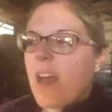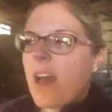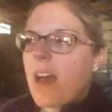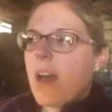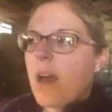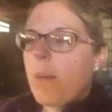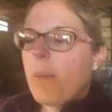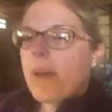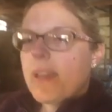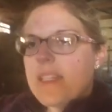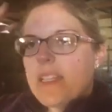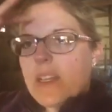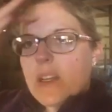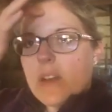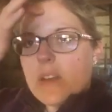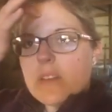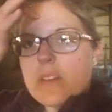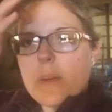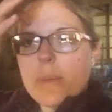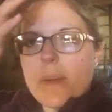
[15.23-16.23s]
I did
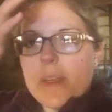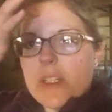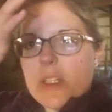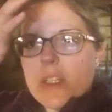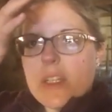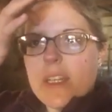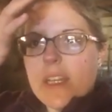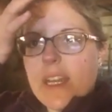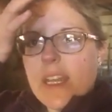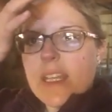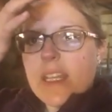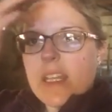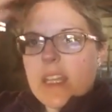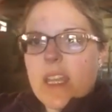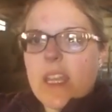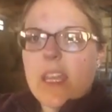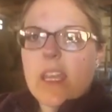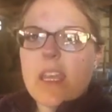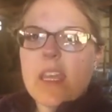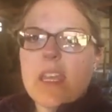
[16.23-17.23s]
also mention it, I
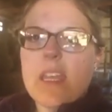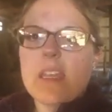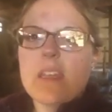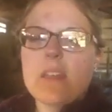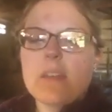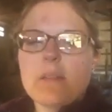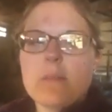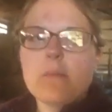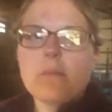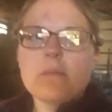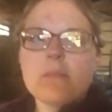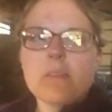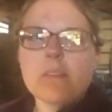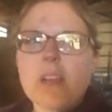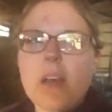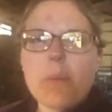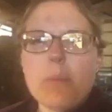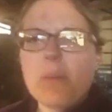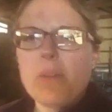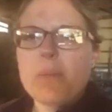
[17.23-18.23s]
think, in a
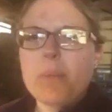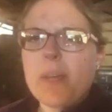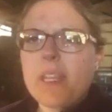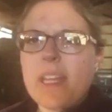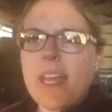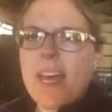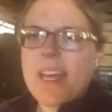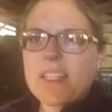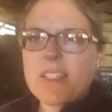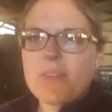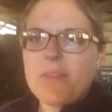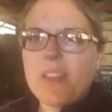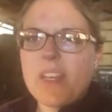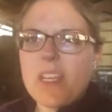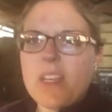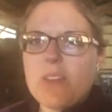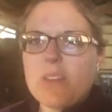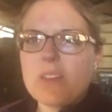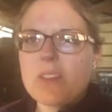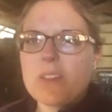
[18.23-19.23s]
couple of my last
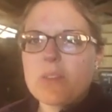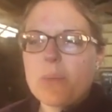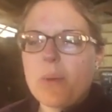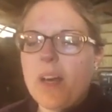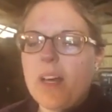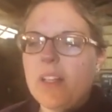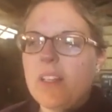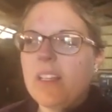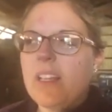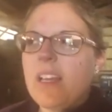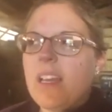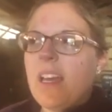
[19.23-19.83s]
videos as well,